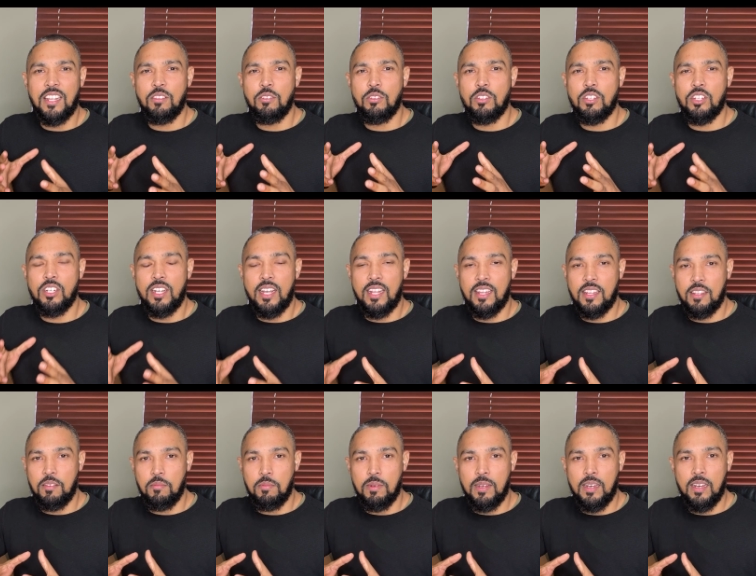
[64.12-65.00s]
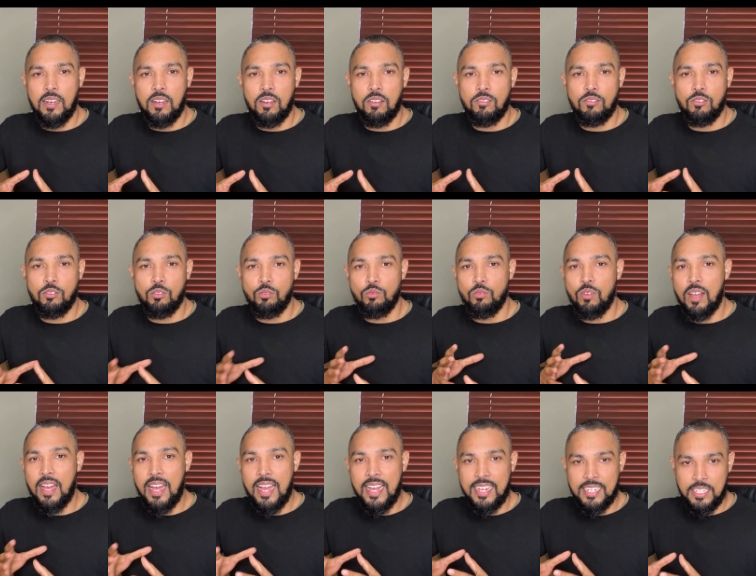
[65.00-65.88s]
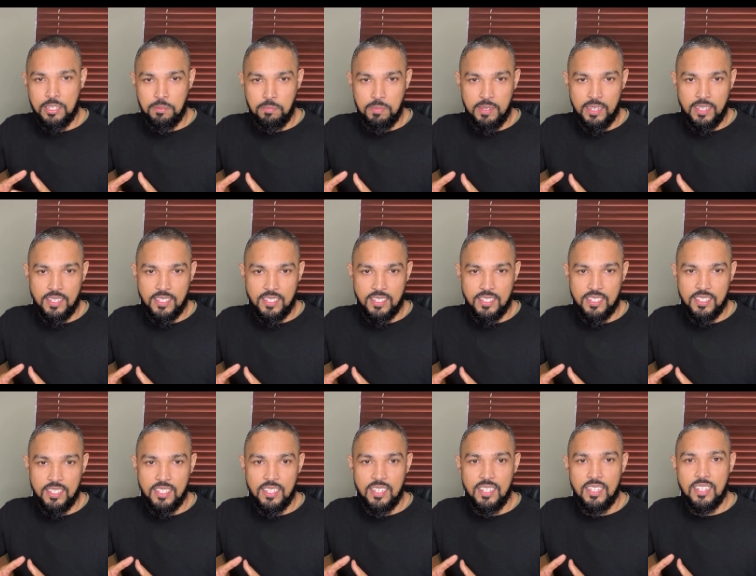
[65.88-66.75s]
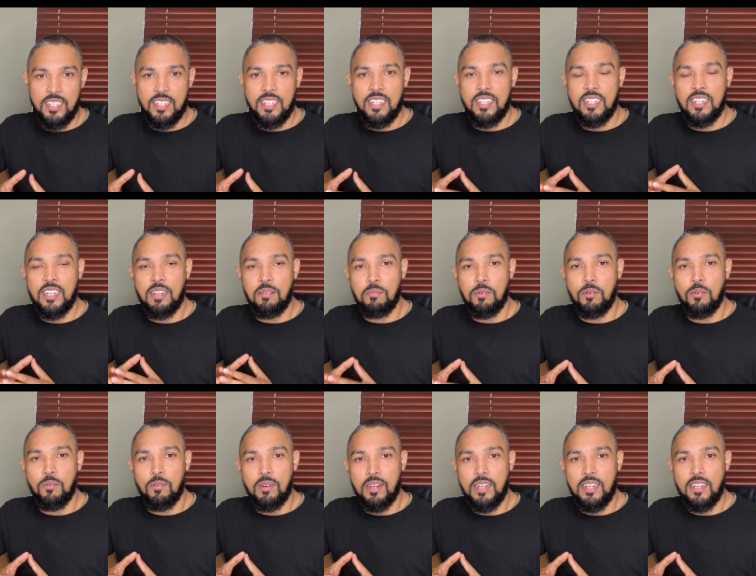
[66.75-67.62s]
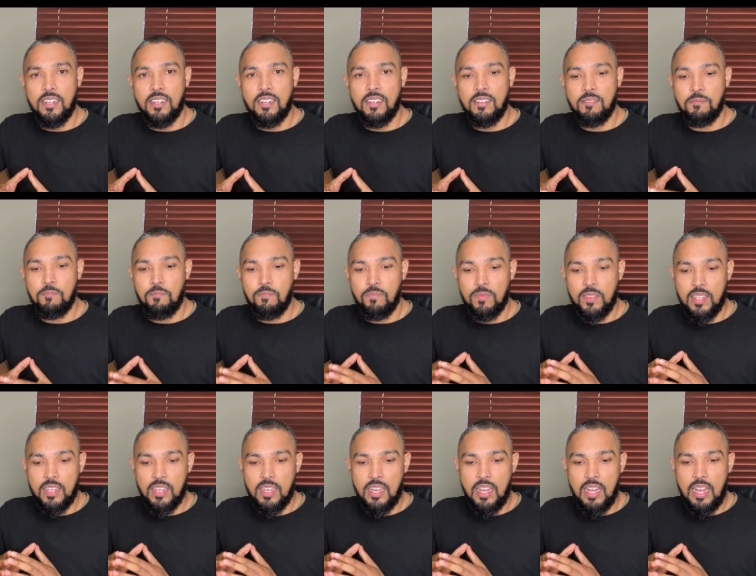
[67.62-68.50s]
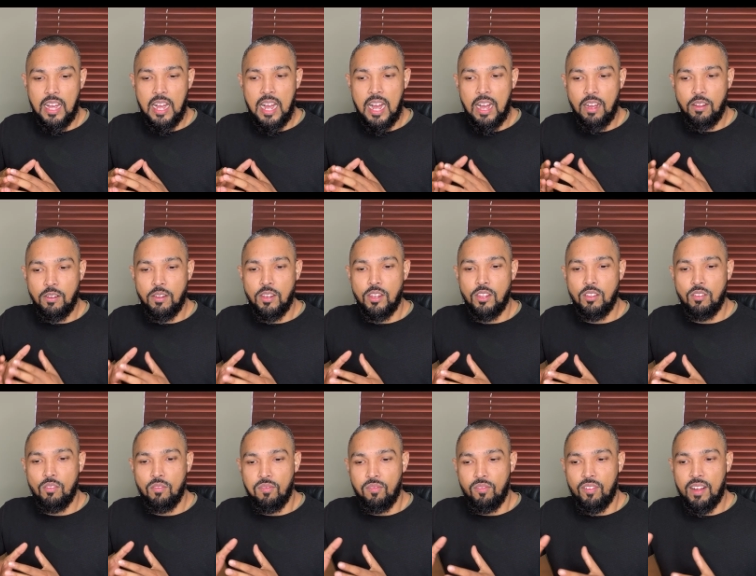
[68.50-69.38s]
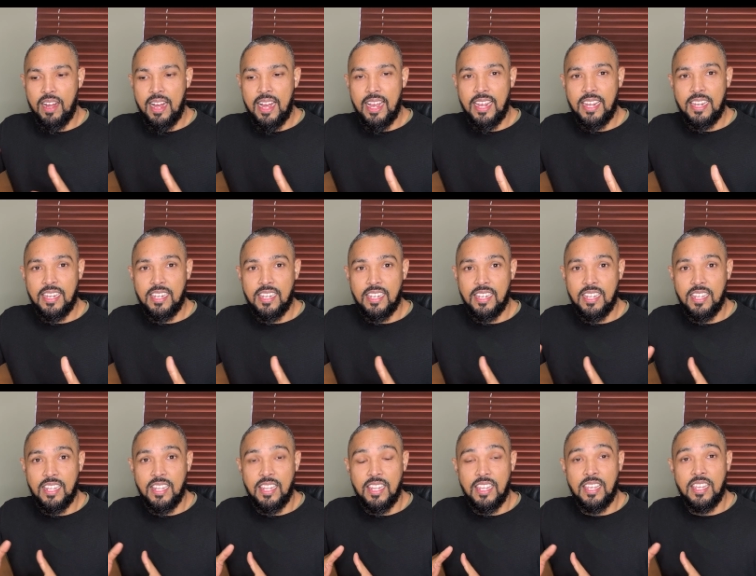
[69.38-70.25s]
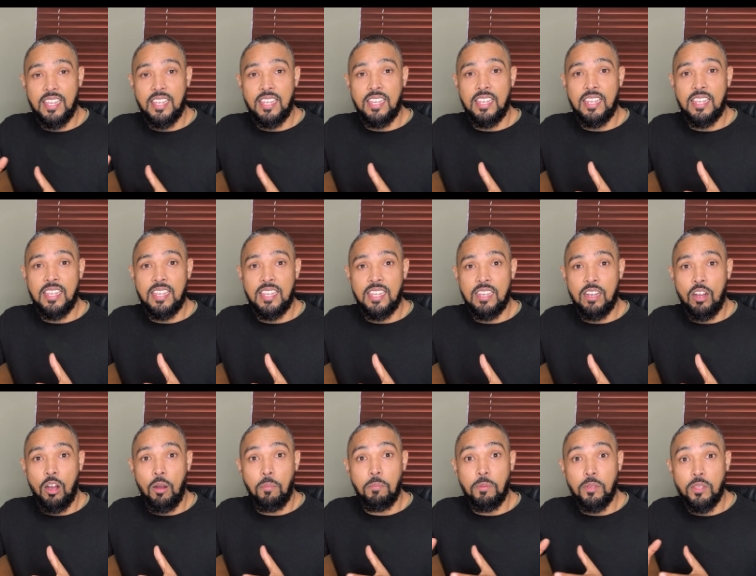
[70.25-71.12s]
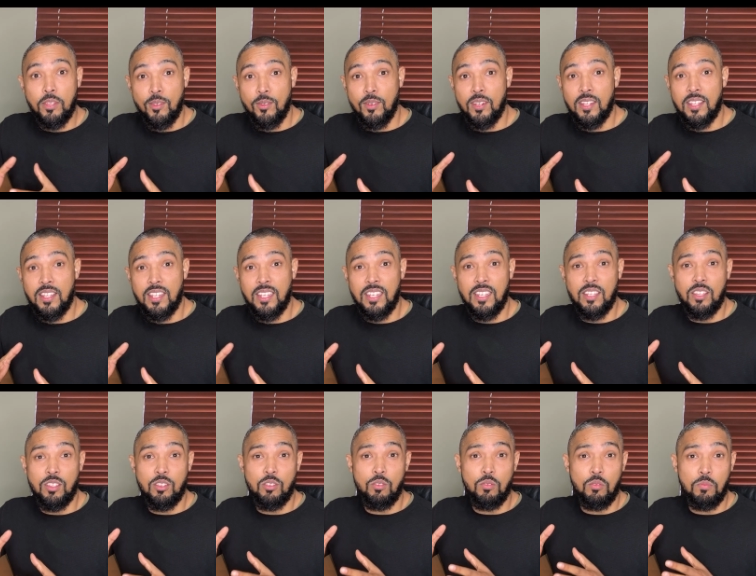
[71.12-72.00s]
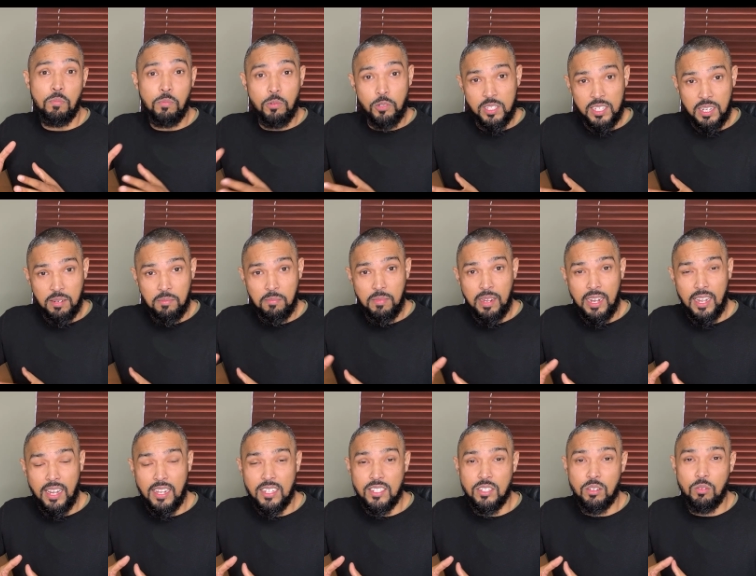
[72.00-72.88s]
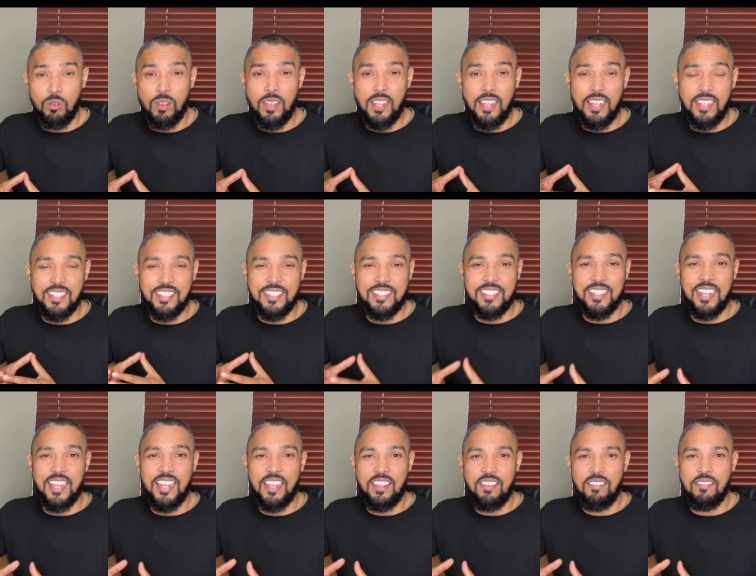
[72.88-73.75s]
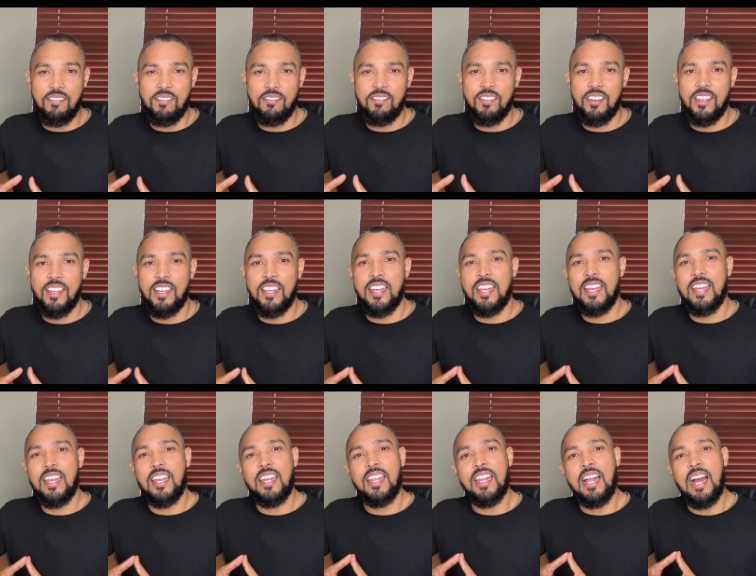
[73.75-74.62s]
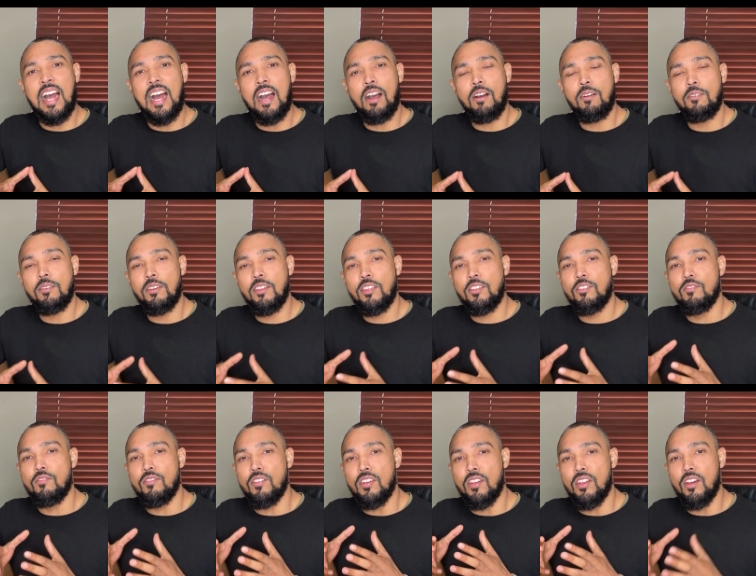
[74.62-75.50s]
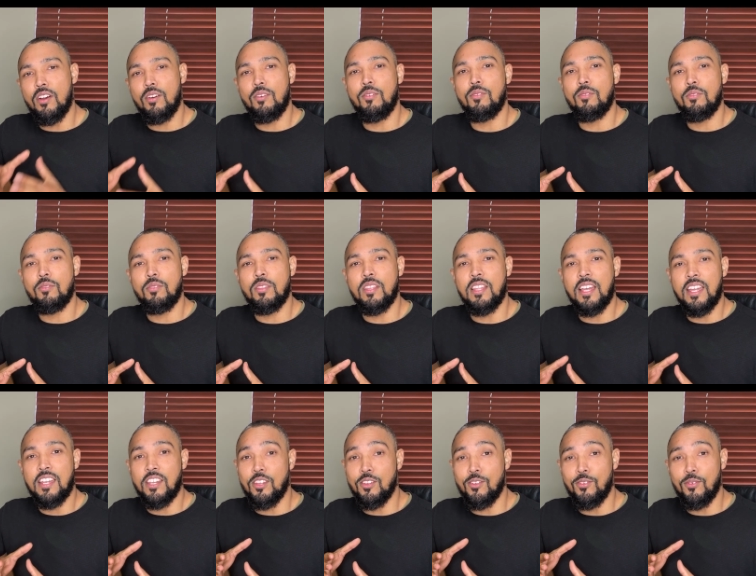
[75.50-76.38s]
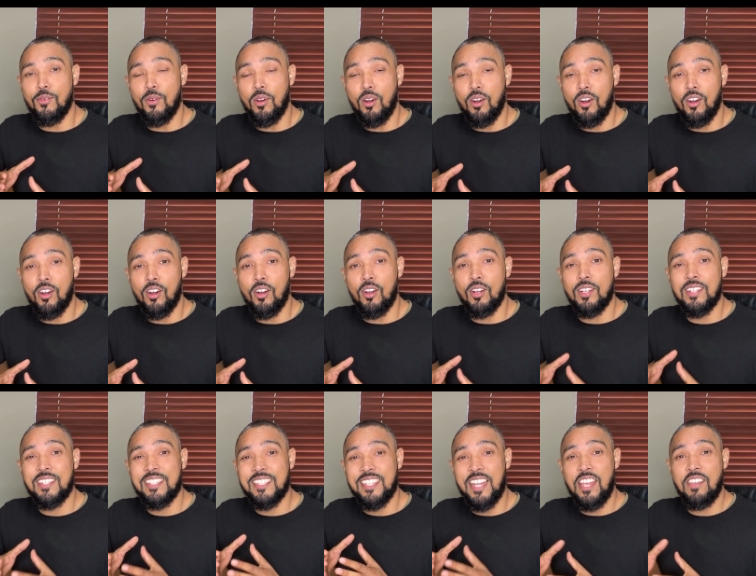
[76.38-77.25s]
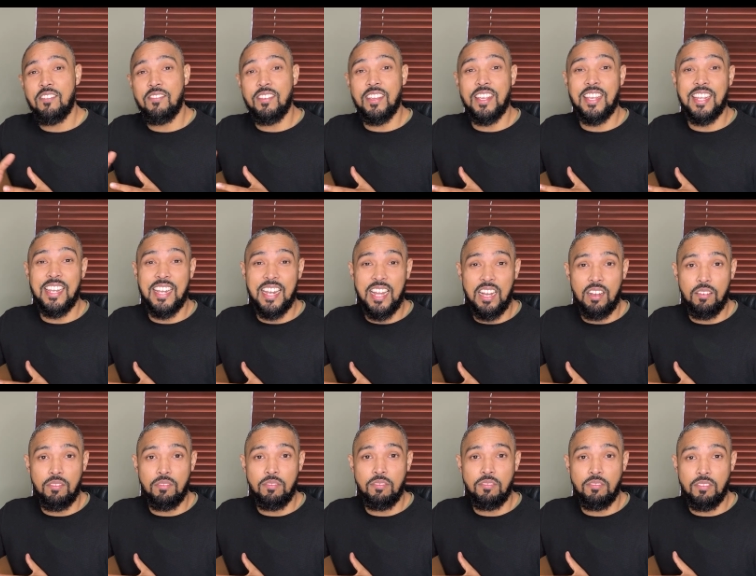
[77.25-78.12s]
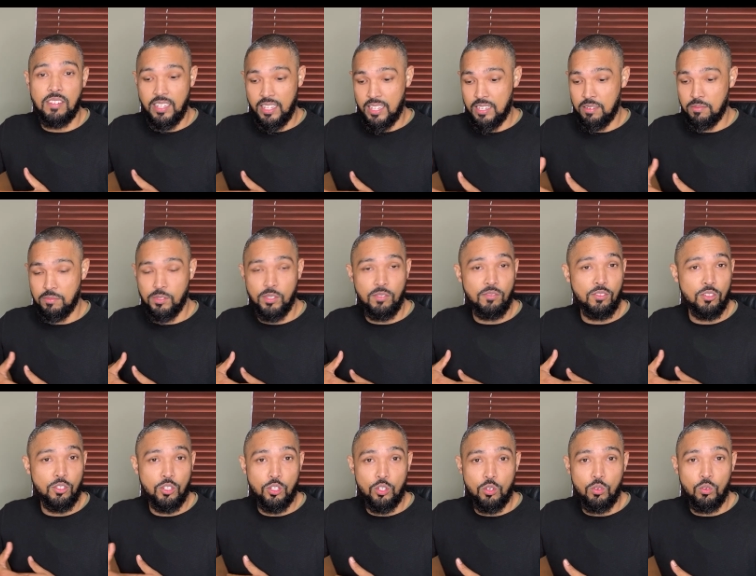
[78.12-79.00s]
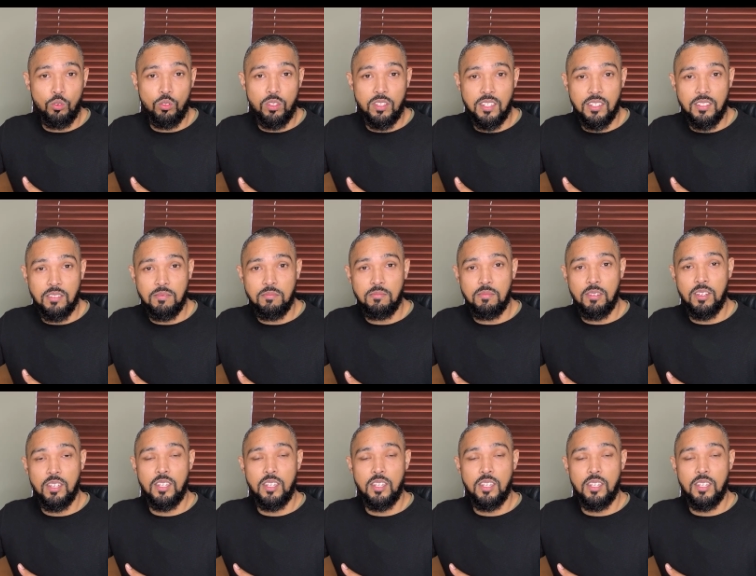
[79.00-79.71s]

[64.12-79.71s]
to chat about two aspects. Number one, how do you find the opportunity to put some monies away and save? And how do you know that you are saving enough in terms of your short-term,